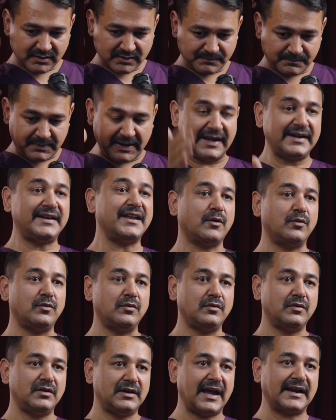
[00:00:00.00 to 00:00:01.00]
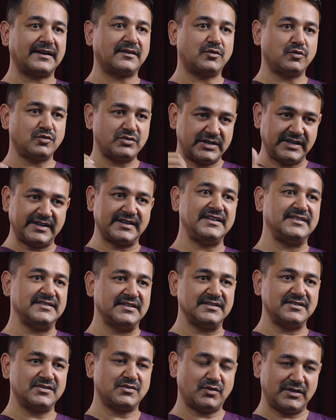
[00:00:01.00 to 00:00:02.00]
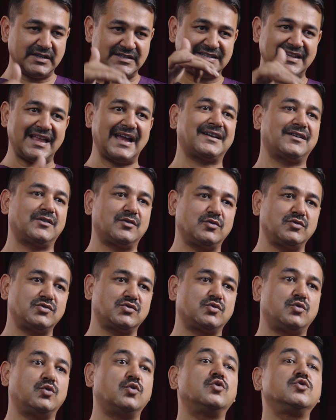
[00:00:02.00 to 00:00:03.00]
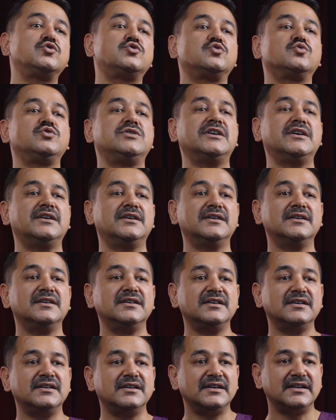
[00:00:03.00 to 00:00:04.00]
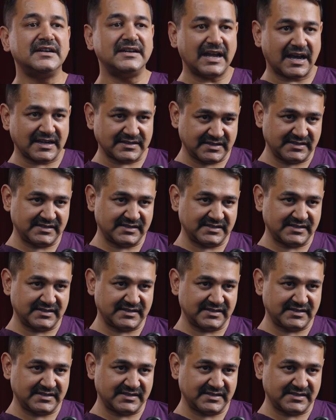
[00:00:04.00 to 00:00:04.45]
break down lactose decreases. So this lactose goes to the large